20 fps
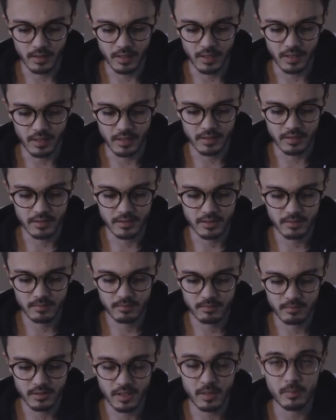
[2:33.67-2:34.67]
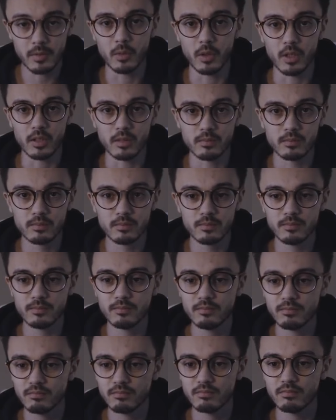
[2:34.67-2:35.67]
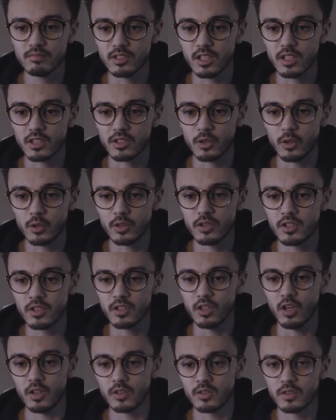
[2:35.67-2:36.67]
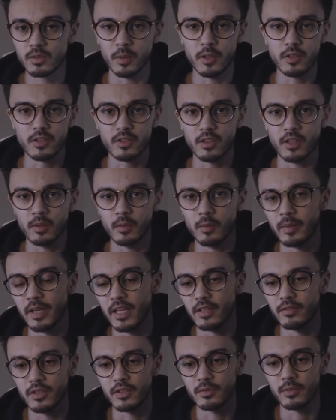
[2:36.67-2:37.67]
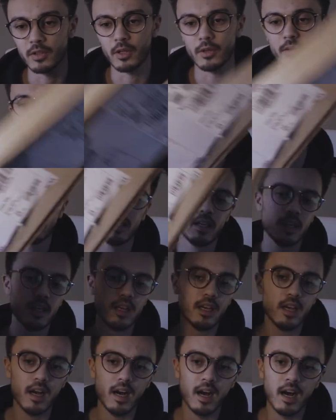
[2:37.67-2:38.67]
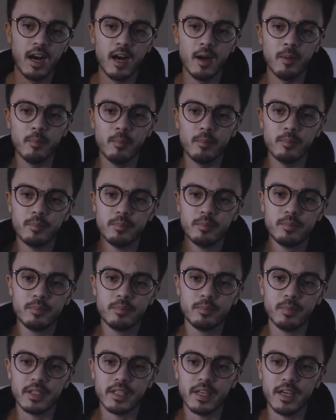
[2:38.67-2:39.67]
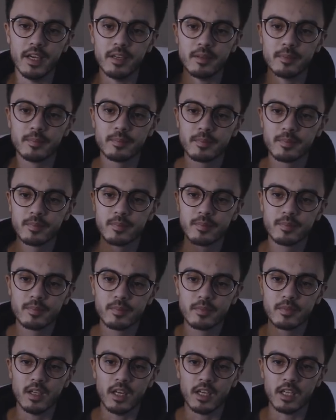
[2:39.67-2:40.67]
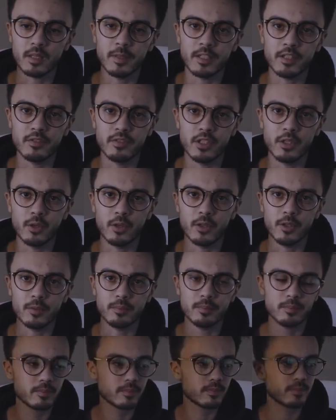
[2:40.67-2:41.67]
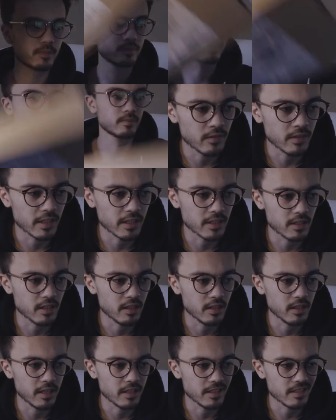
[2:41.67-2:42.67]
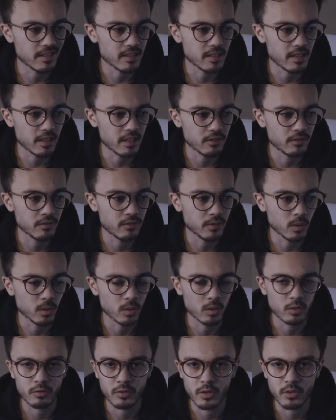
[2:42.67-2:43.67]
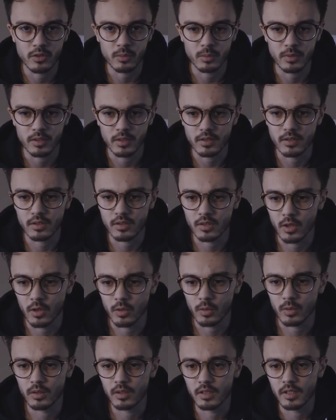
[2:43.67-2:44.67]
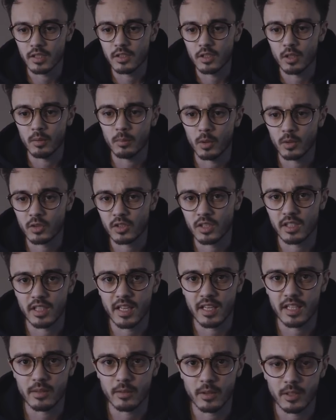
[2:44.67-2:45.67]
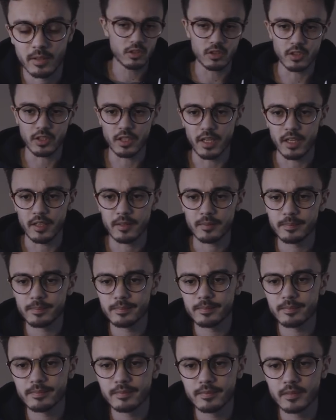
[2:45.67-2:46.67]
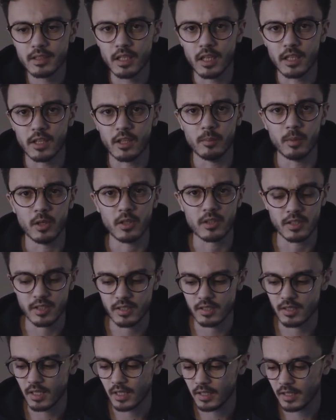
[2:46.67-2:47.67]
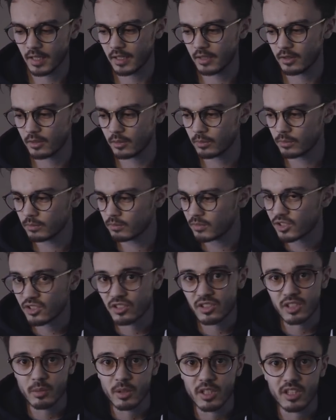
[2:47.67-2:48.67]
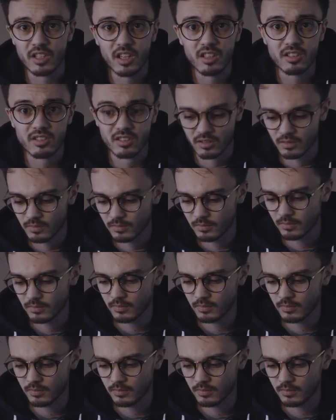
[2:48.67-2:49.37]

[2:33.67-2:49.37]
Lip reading: and sent me one. So that's cool. This is not sponsored, not paid for this video. But yeah, I'm gonna make a video on it. I haven't actually edited a full photo with this, so here's the unboxing anyway. So yeah, I'm gonna unbox this and then we should see what it does.